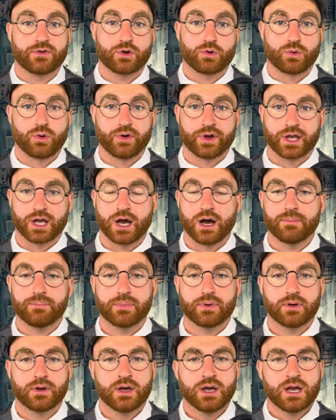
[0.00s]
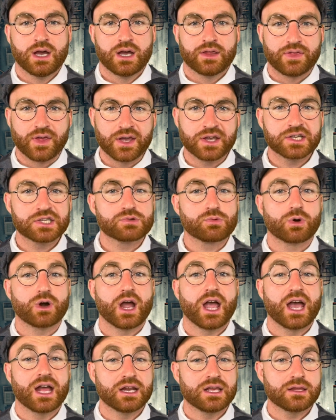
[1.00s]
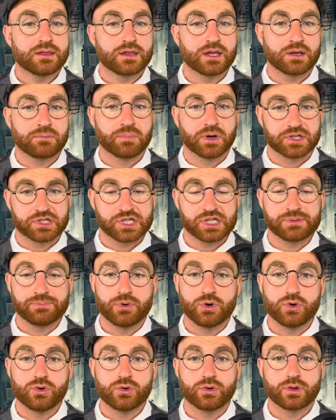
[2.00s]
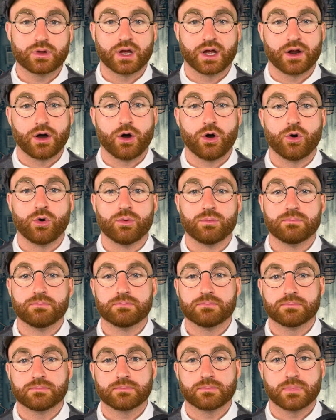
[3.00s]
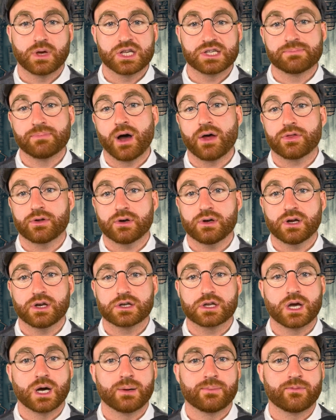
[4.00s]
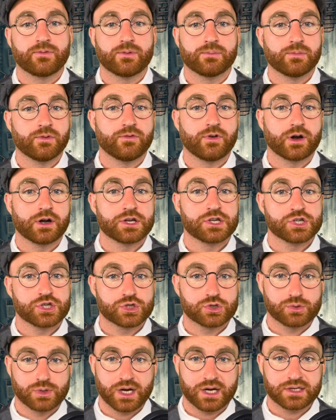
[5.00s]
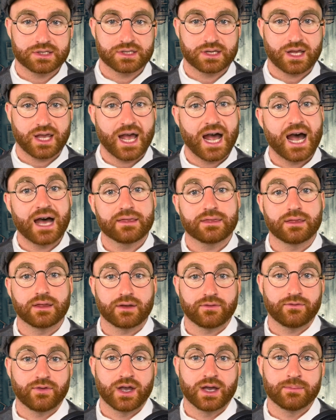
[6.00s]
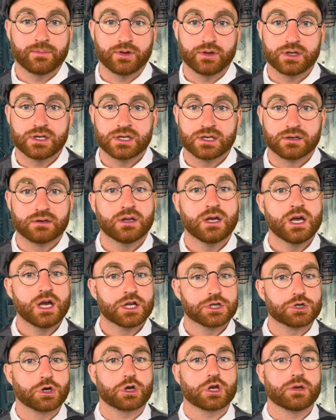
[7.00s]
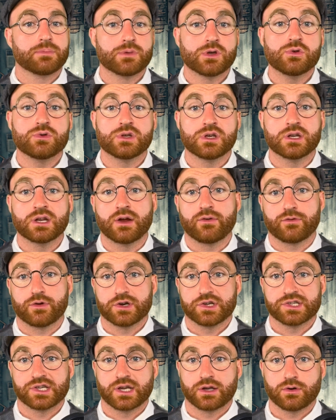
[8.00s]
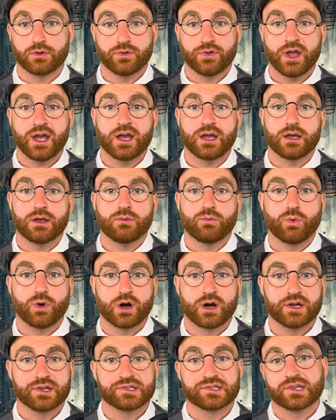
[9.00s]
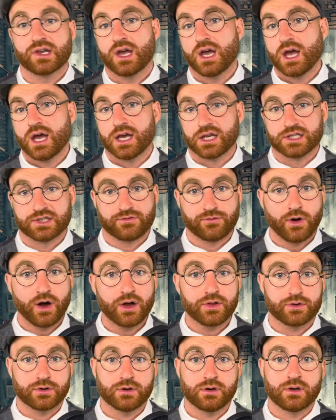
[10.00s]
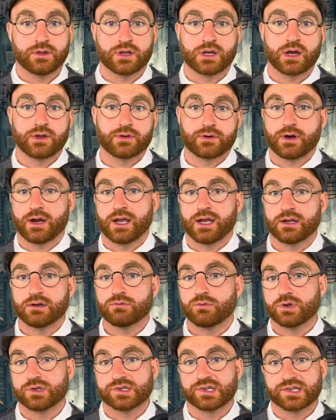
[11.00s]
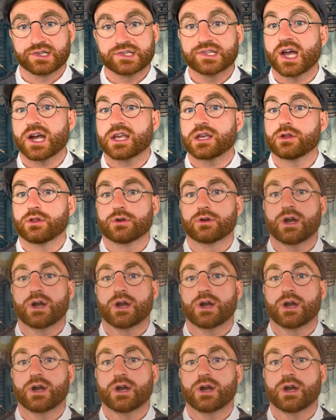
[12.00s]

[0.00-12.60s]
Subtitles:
growing up, things were anything but smooth at home. His mother had come from a very strict Catholic family and took communion every single day, whereas his father, on the other hand, was a secular